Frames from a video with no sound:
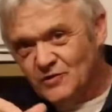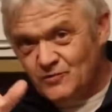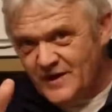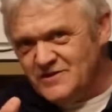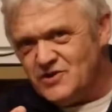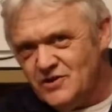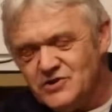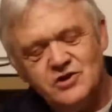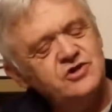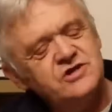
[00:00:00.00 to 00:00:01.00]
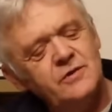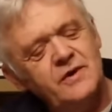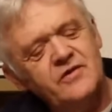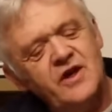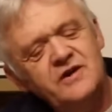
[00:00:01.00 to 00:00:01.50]
So research is
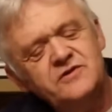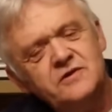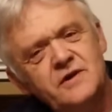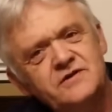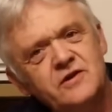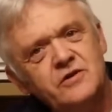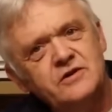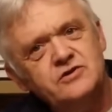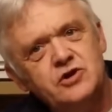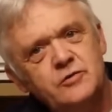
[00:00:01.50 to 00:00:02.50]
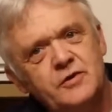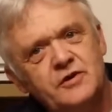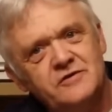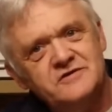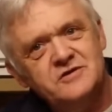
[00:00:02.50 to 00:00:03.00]
showing that integrating these
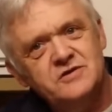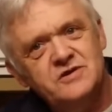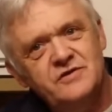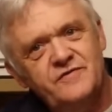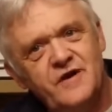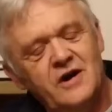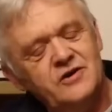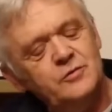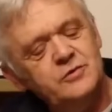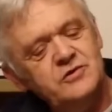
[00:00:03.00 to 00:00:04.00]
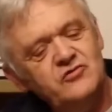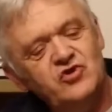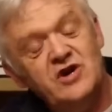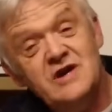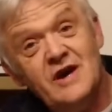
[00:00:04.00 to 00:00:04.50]
tubercles into
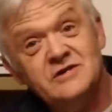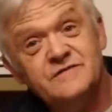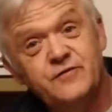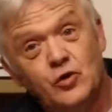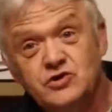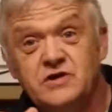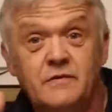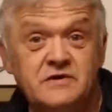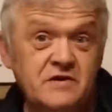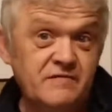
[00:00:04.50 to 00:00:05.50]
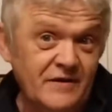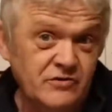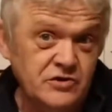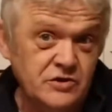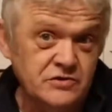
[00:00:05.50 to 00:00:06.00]
VAWT has 4 serious
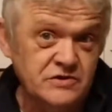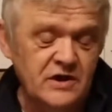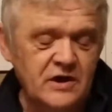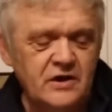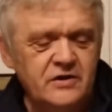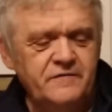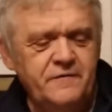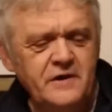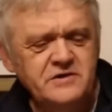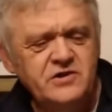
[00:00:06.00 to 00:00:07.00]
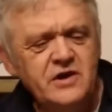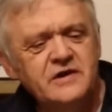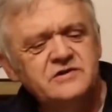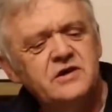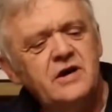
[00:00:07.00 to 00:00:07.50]
advantages. The first
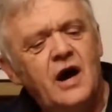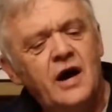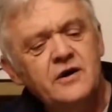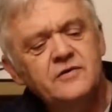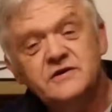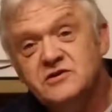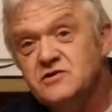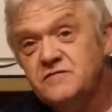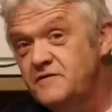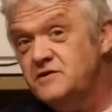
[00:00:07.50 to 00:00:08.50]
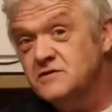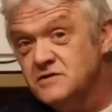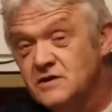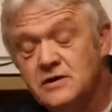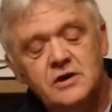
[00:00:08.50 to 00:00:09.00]
thing is it increases
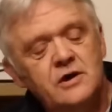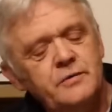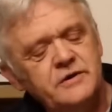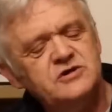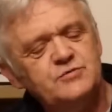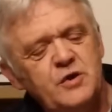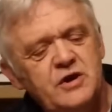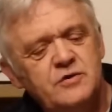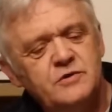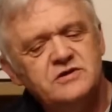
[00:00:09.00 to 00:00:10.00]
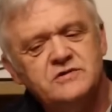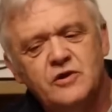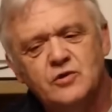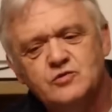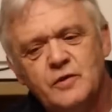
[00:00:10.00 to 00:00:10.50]
efficiency at low wind speed, which is
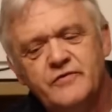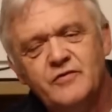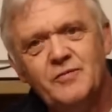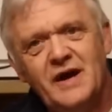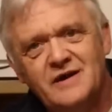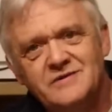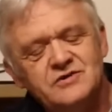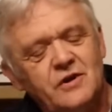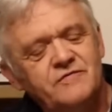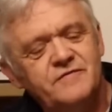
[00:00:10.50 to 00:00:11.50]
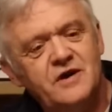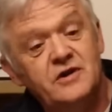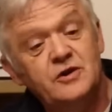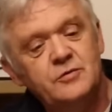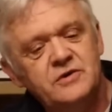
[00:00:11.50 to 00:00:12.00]
of course one of the banes of
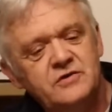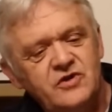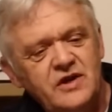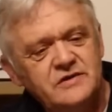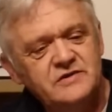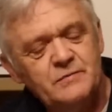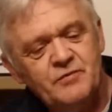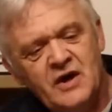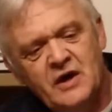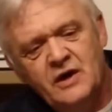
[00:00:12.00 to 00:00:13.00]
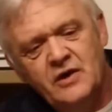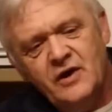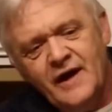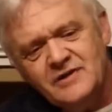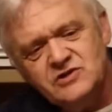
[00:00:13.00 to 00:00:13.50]
VAWTs.
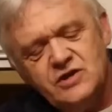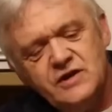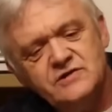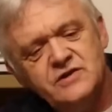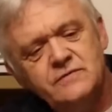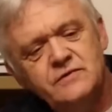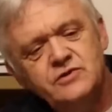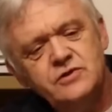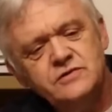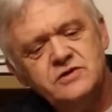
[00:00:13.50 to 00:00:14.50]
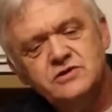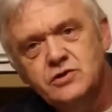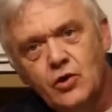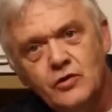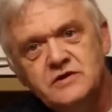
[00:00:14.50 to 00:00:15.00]
The next thing is it
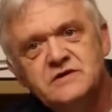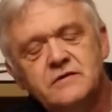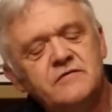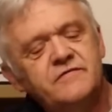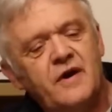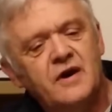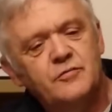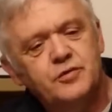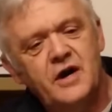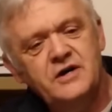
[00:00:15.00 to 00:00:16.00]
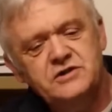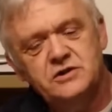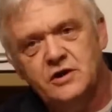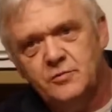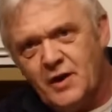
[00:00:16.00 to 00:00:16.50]
reduces noise and
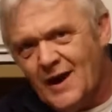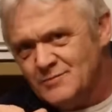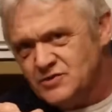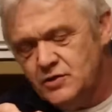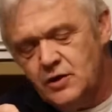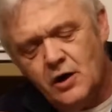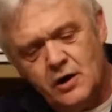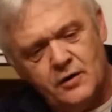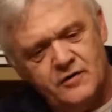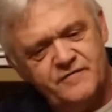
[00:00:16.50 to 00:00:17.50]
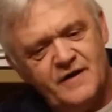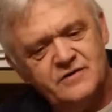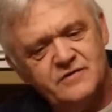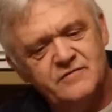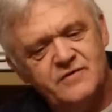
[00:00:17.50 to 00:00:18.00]
vibration, and perhaps a knock-on
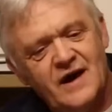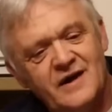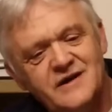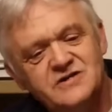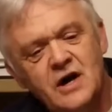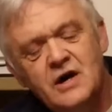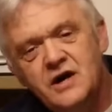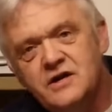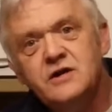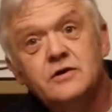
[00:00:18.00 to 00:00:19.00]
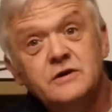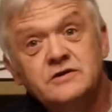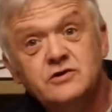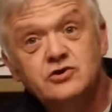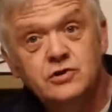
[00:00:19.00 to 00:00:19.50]
effect of that is it
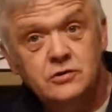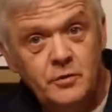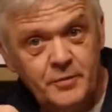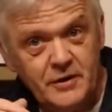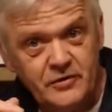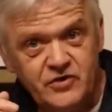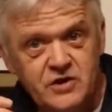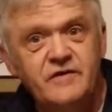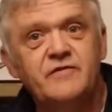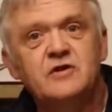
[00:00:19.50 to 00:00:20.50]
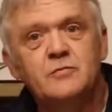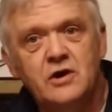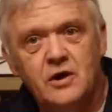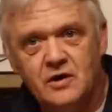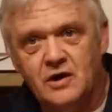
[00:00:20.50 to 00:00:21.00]
increases durability, giving them
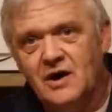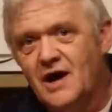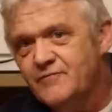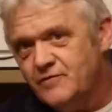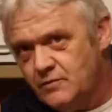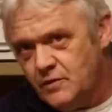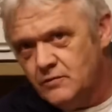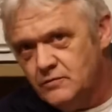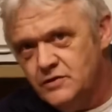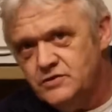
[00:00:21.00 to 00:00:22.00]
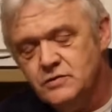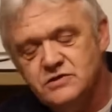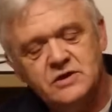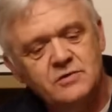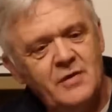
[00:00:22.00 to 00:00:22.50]
a longer life and
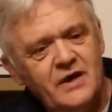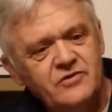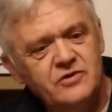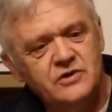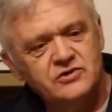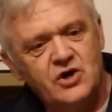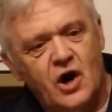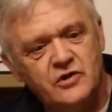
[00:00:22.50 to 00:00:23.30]
reducing maintenance